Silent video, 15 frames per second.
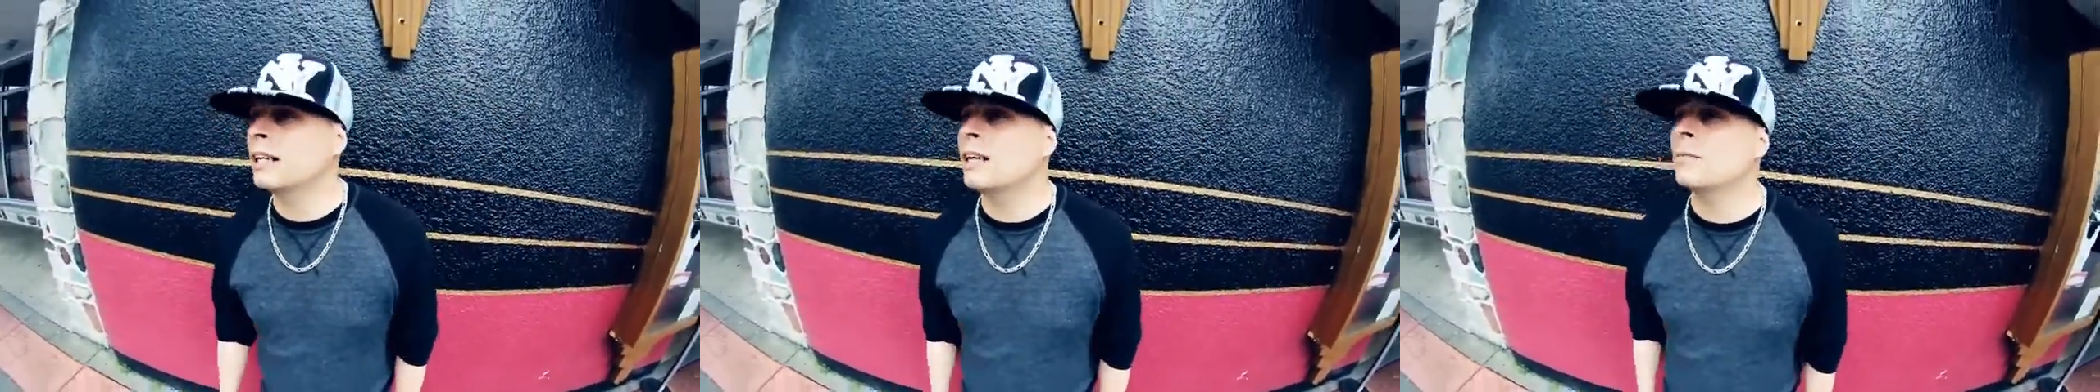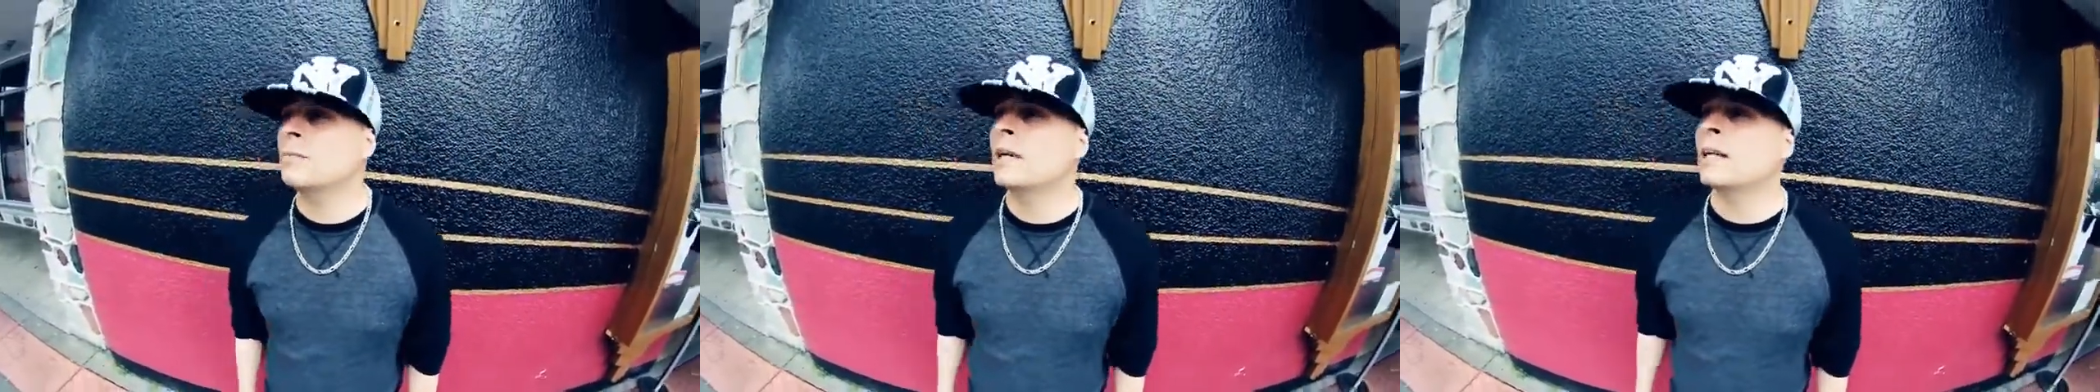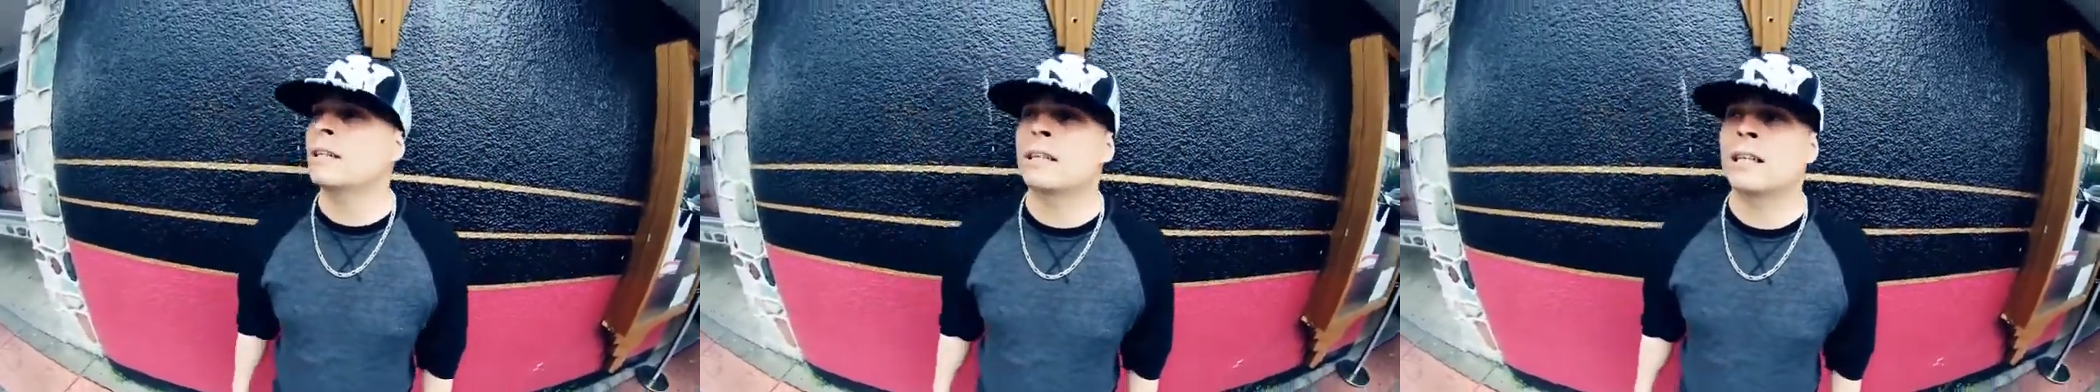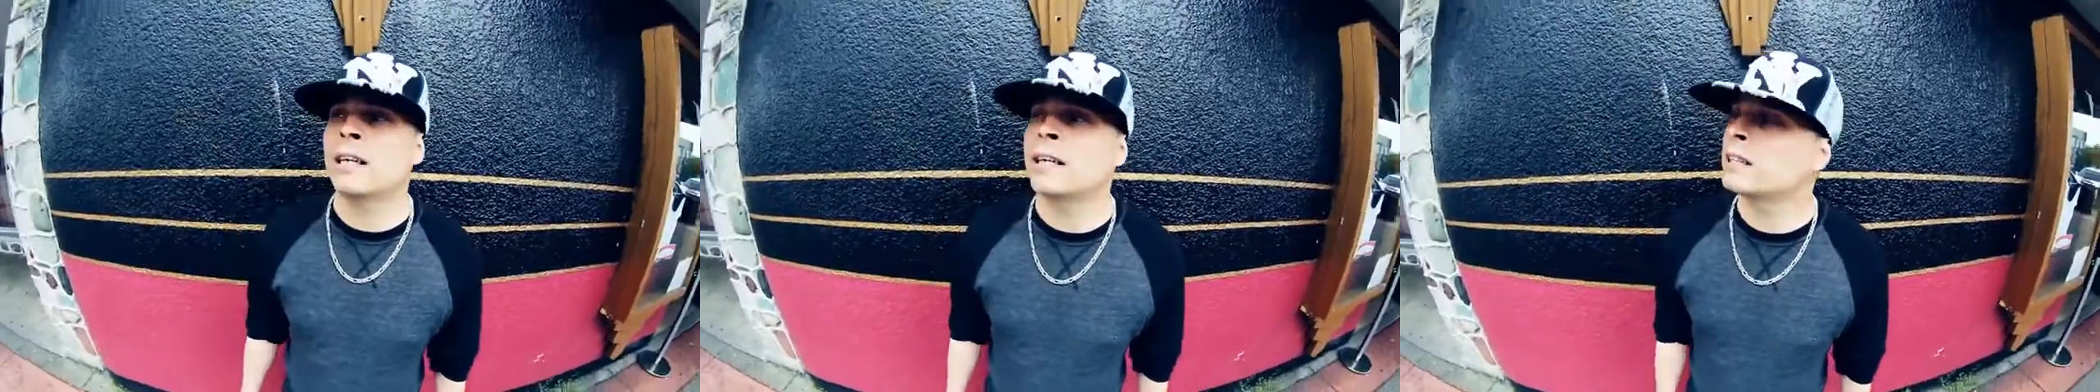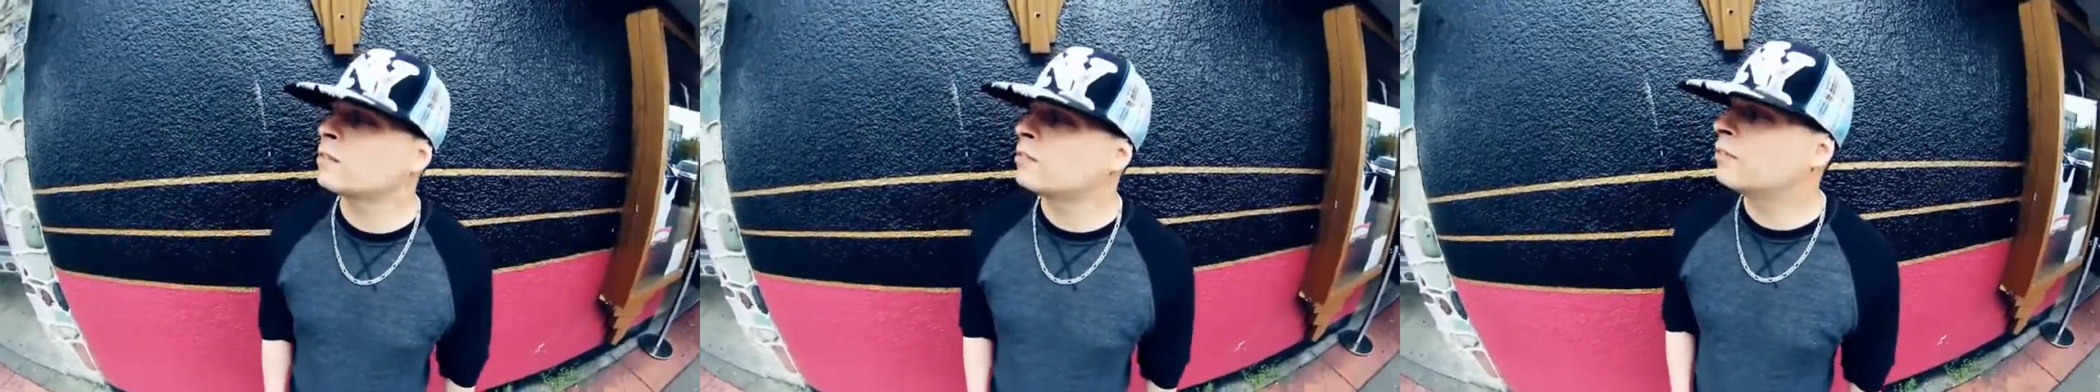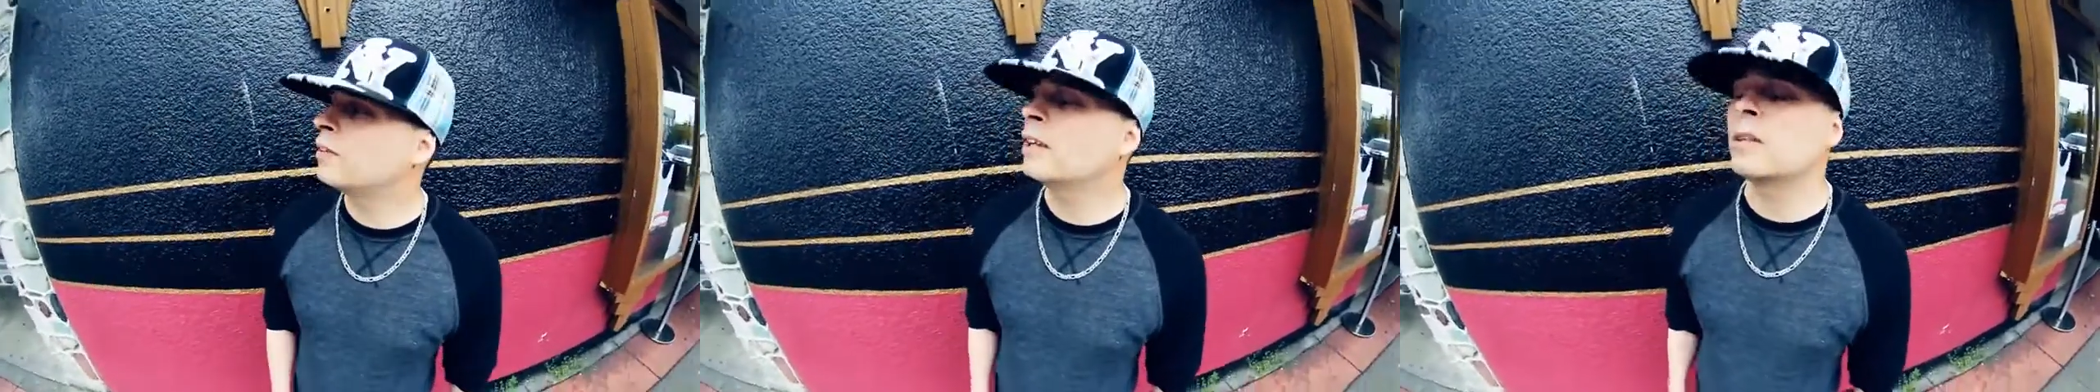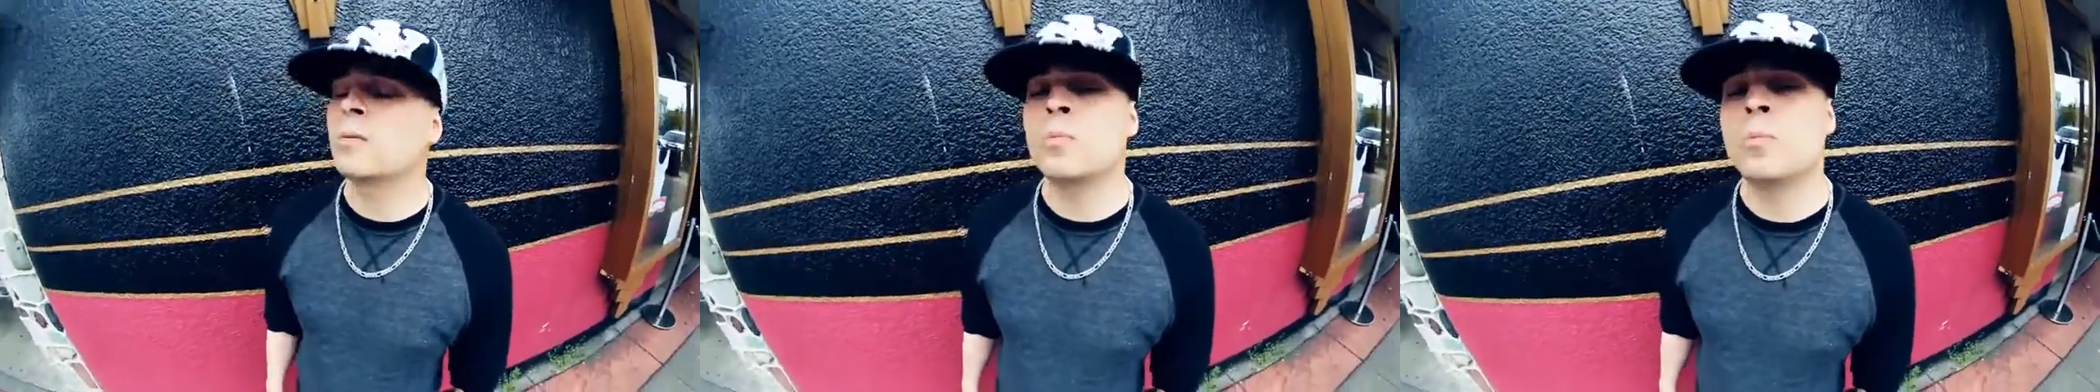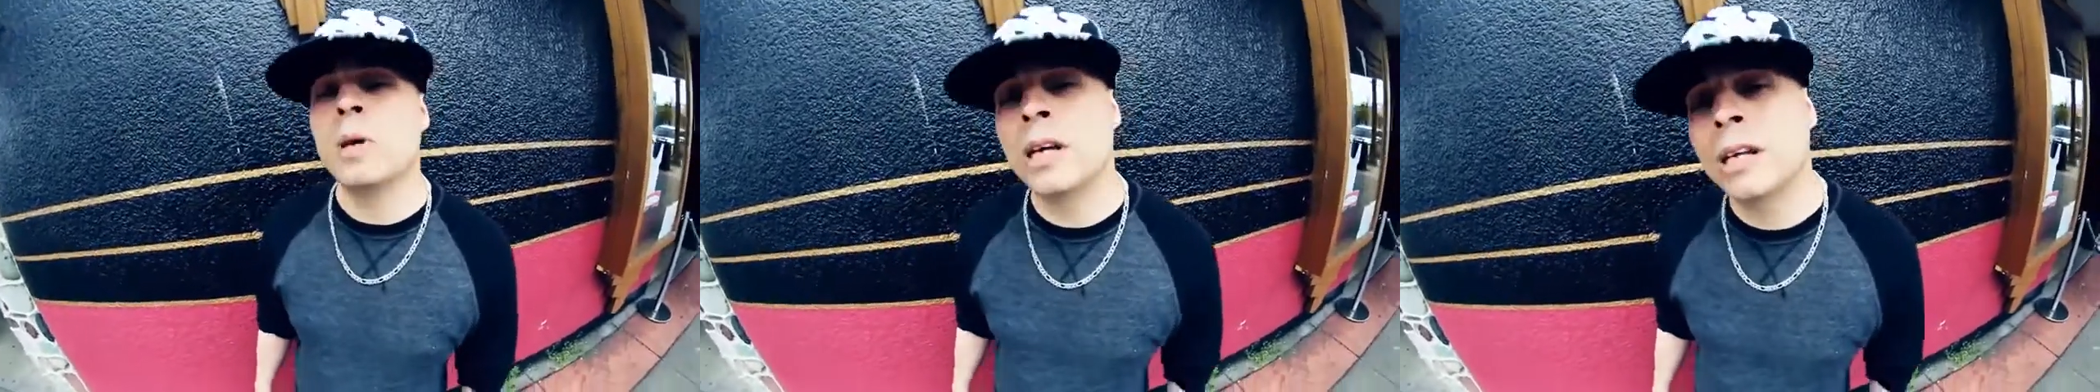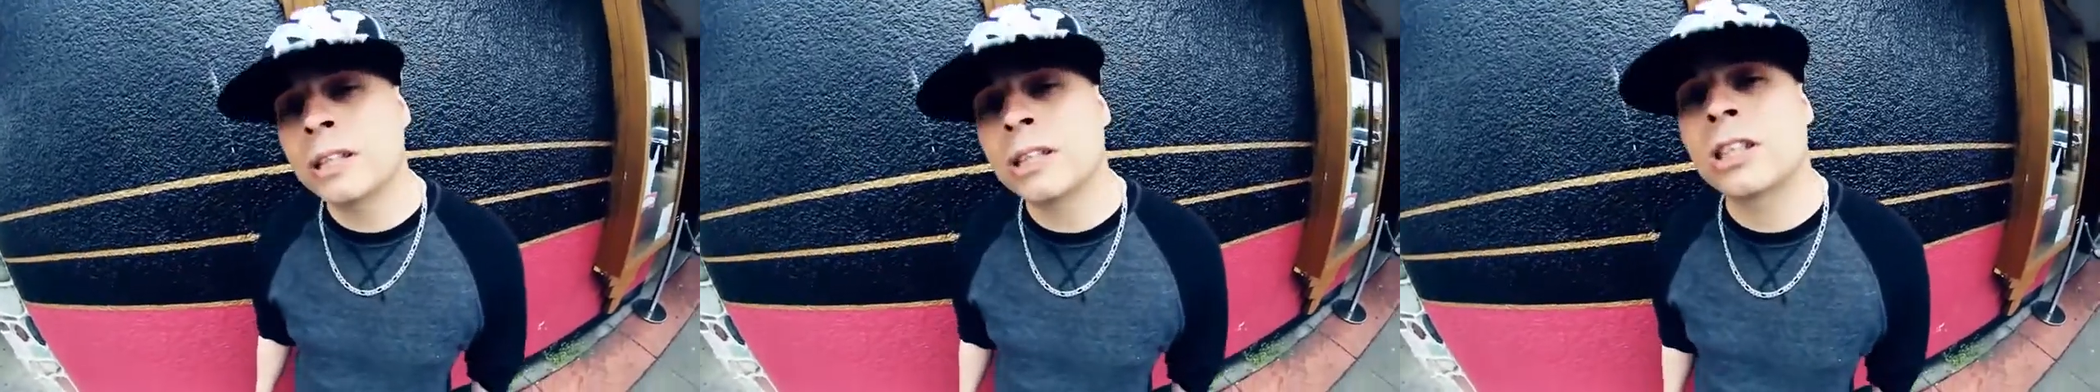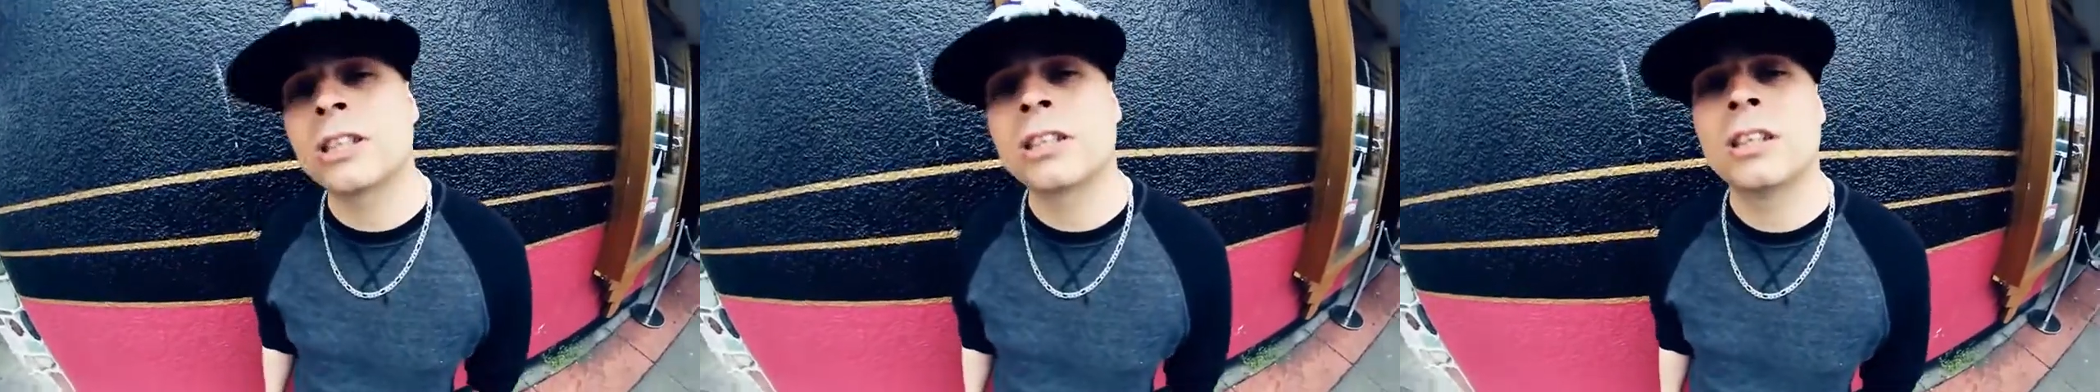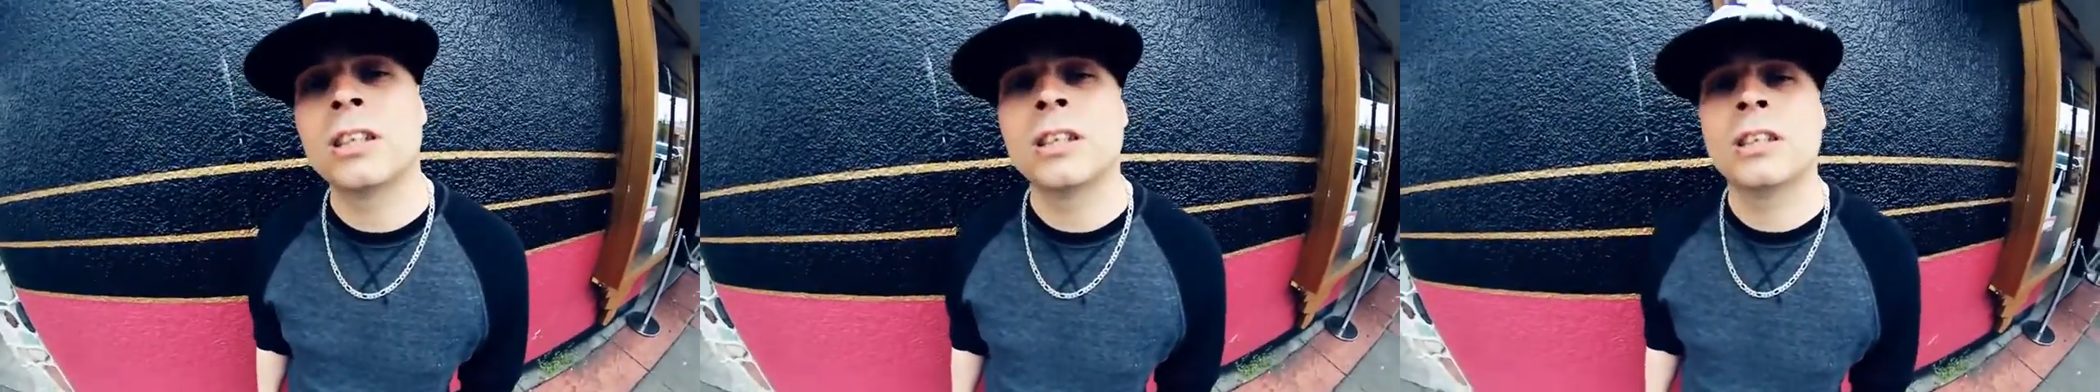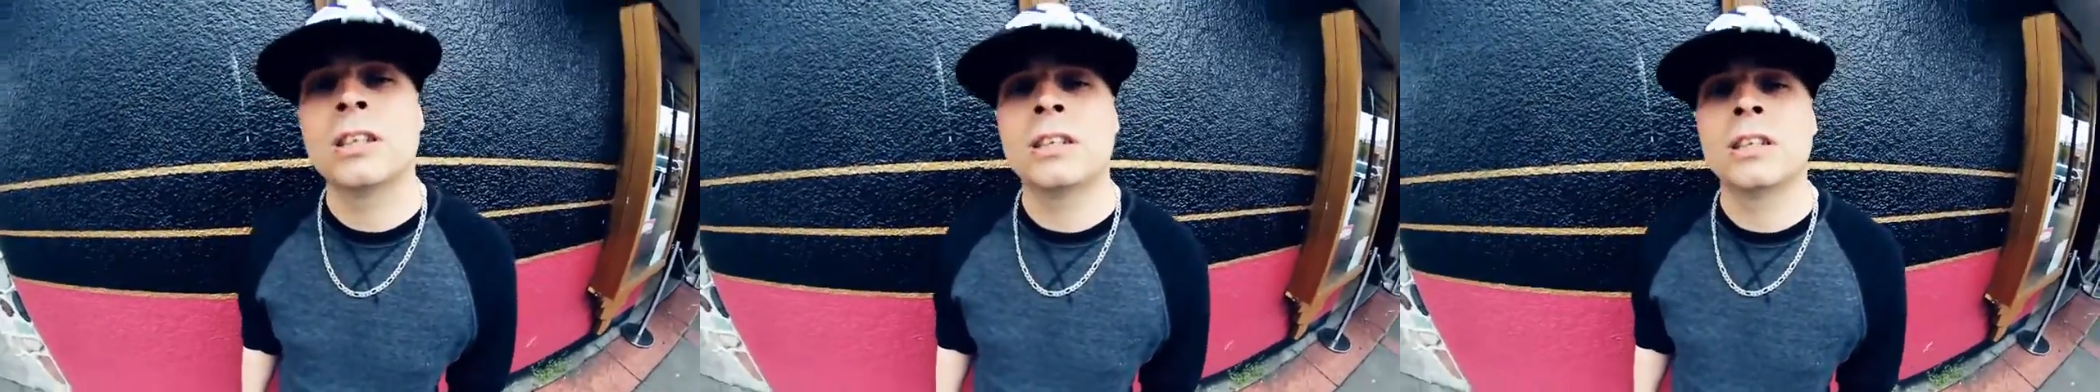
Straight up, man, the guy's a fucking bitch.